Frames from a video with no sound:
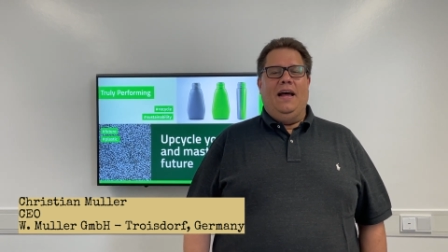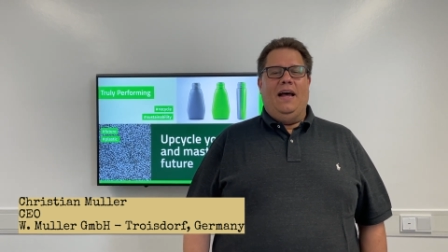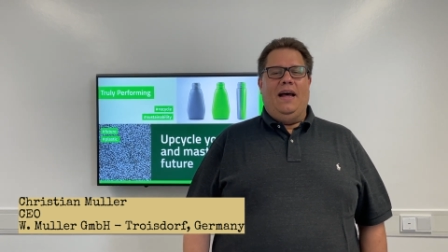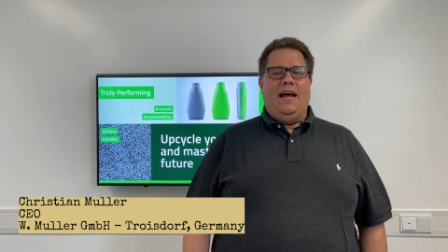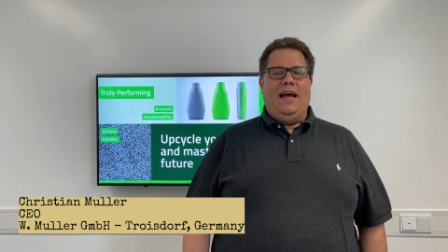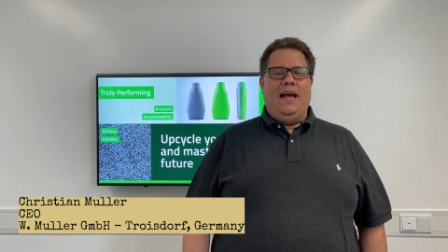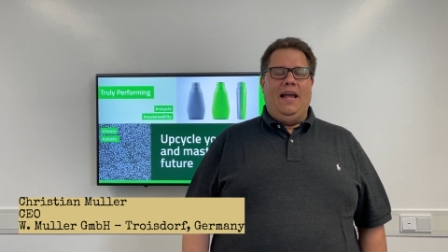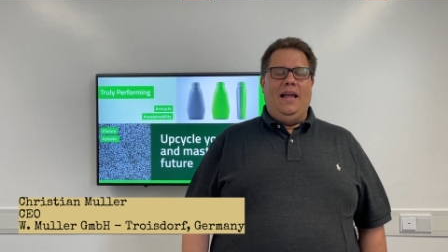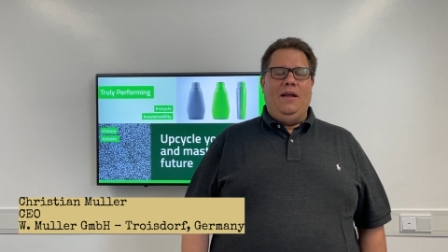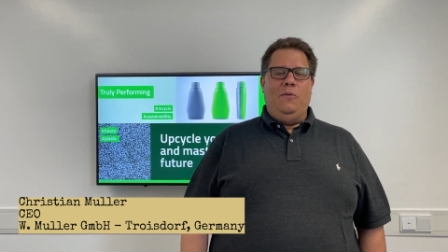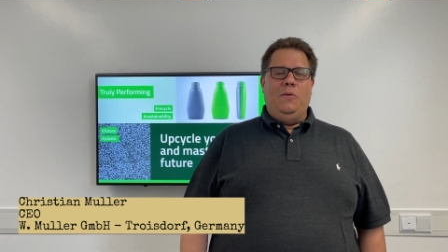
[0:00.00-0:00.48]

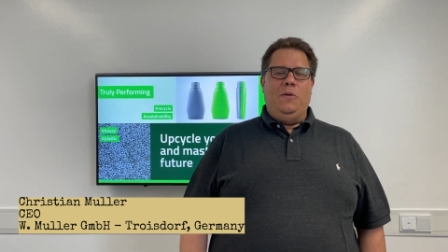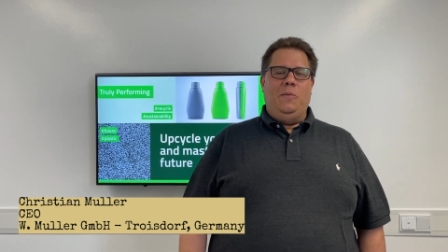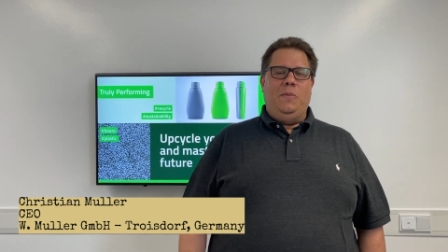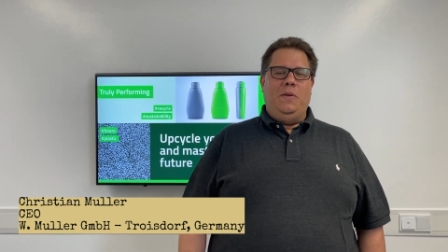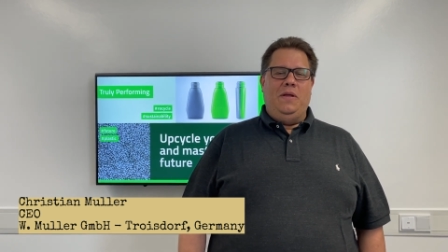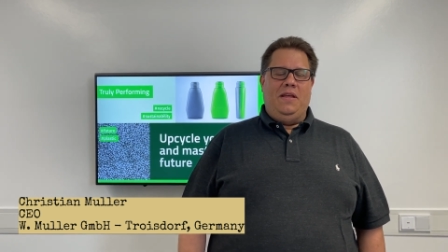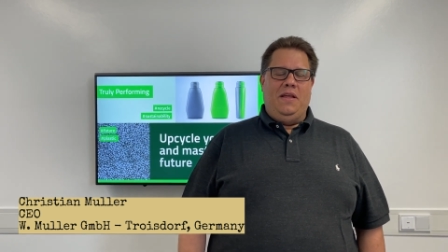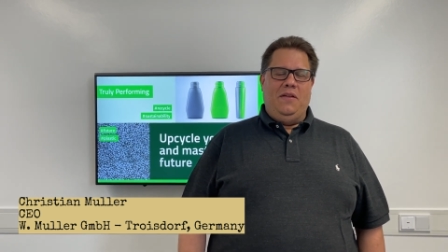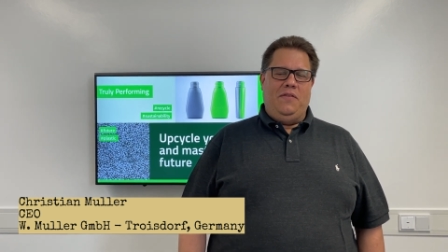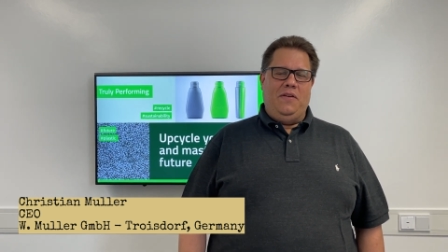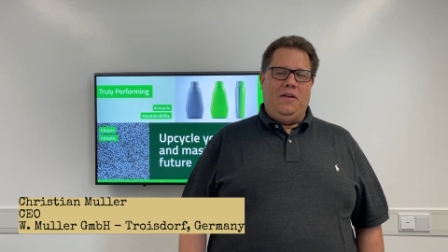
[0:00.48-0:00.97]
I will
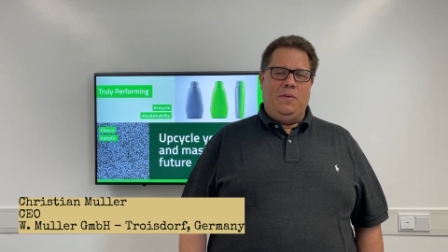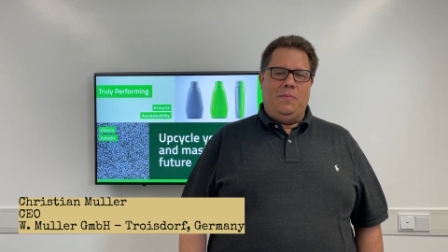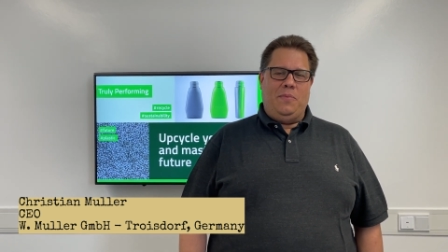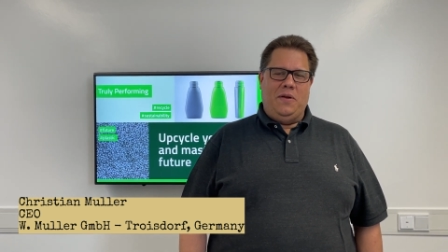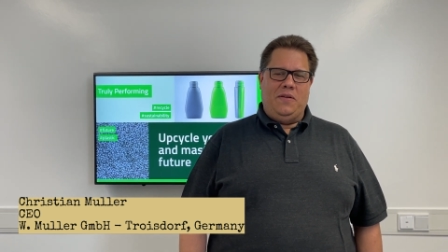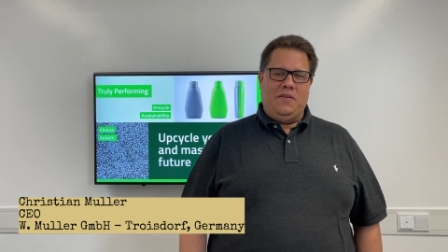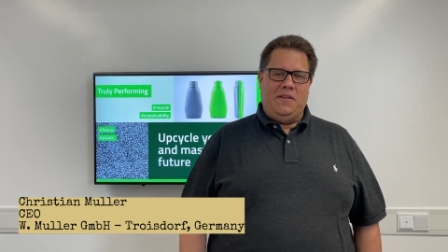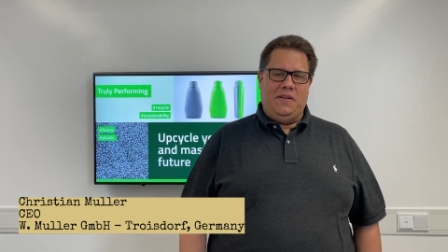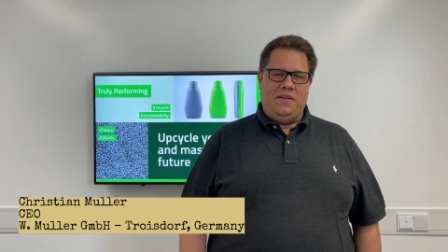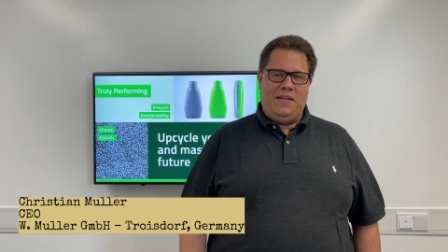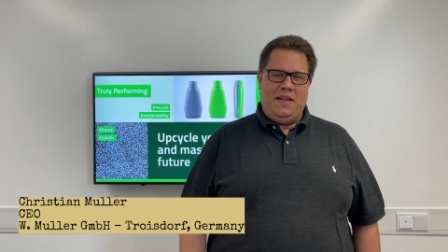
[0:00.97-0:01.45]
be giving a
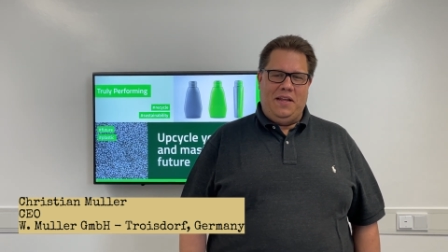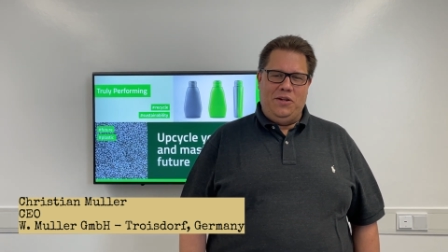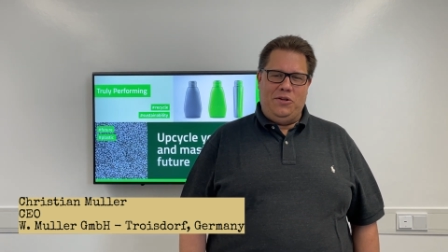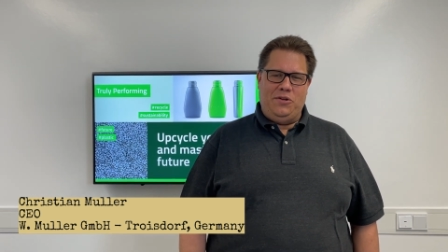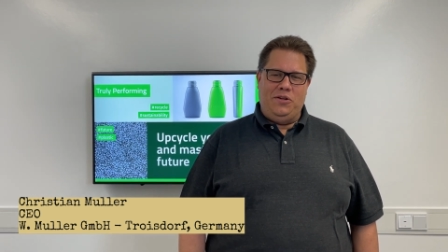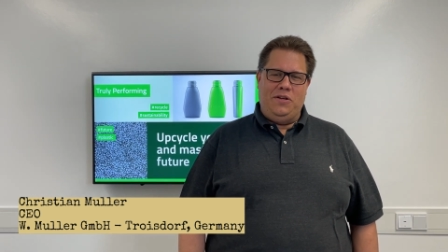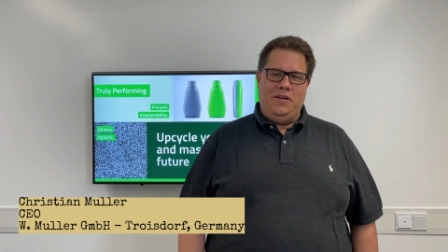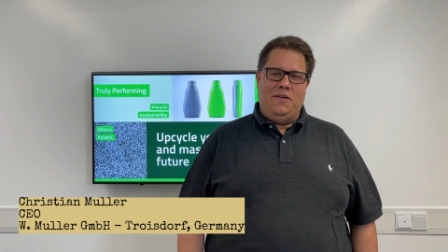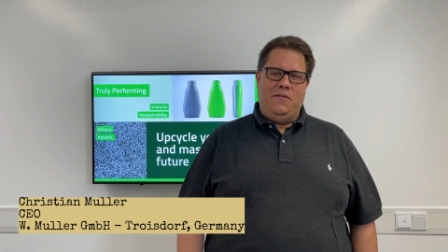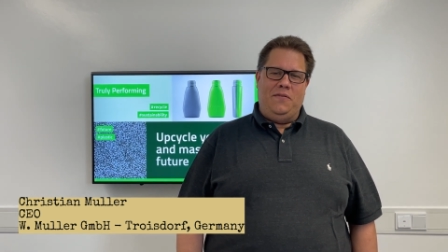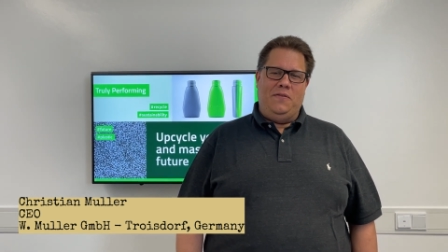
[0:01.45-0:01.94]

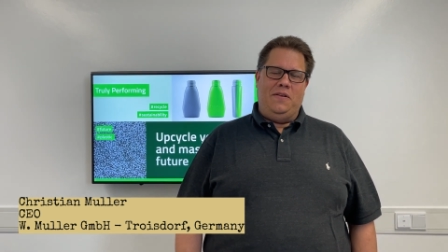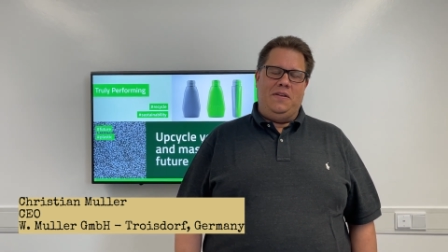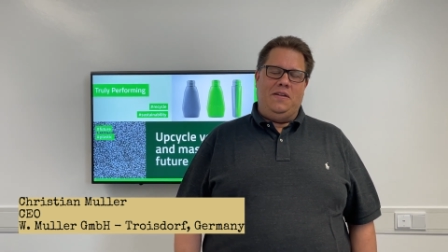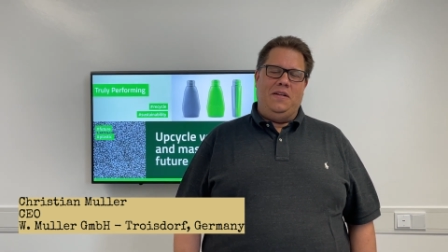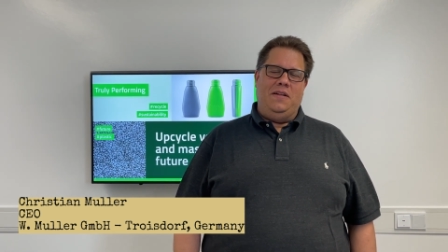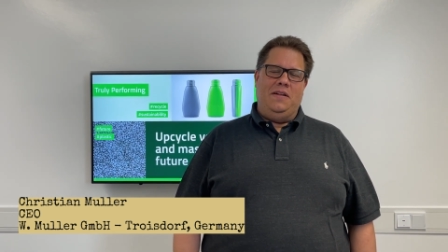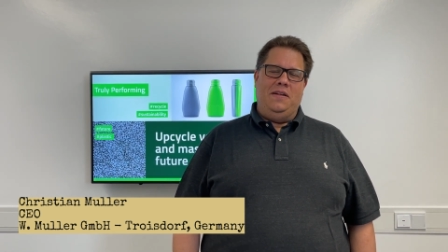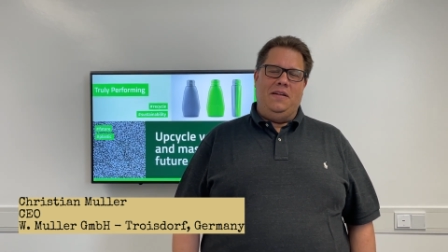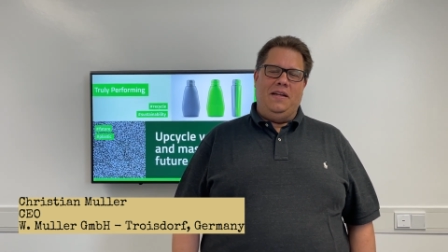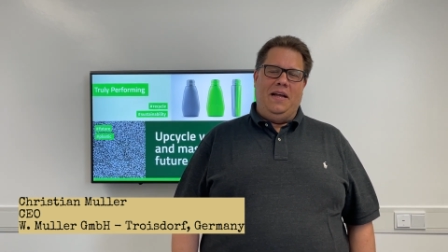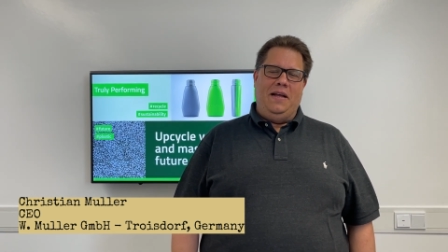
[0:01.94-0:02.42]
presentation of
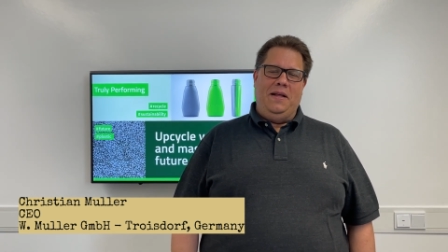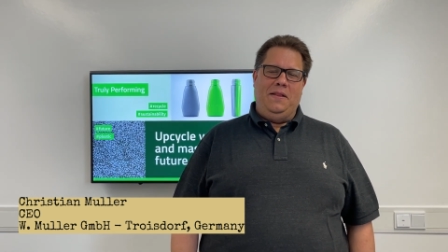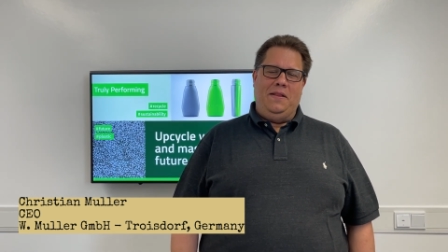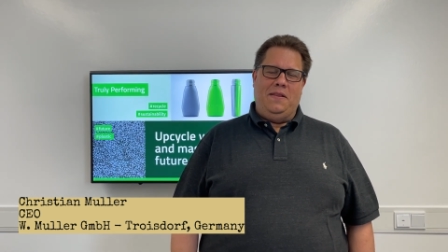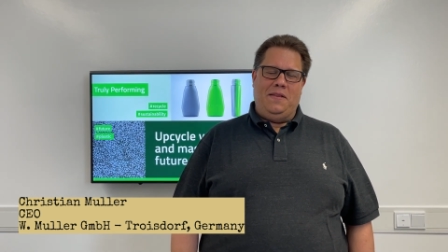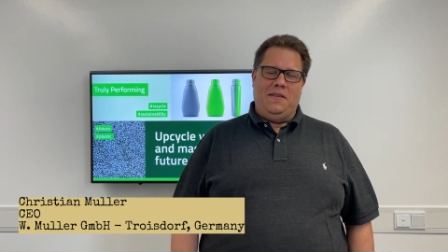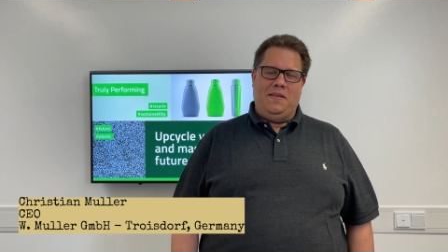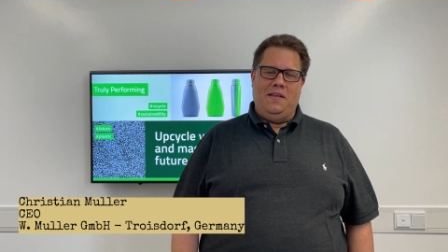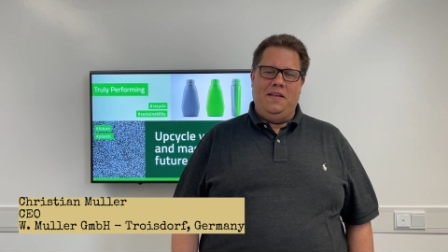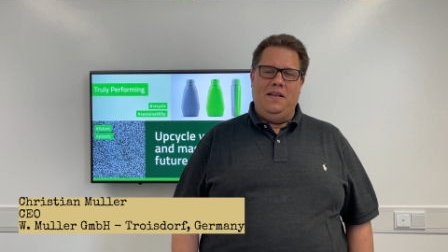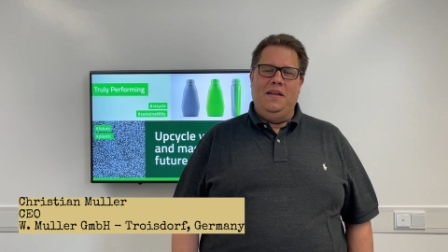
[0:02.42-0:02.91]
the
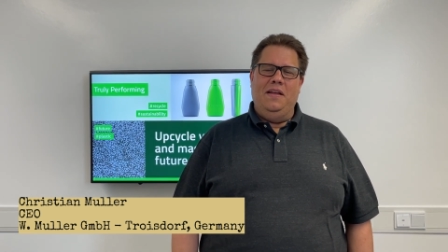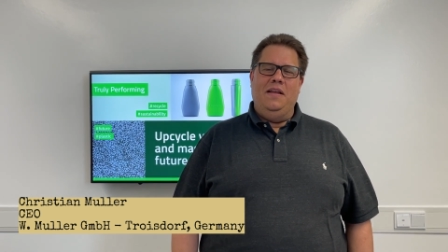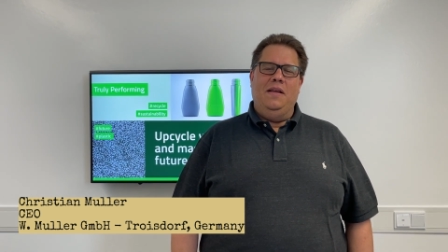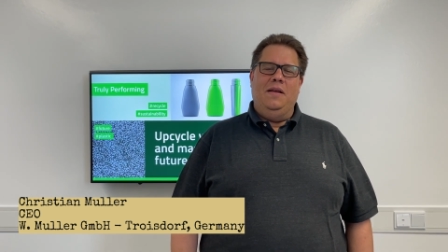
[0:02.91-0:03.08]
9th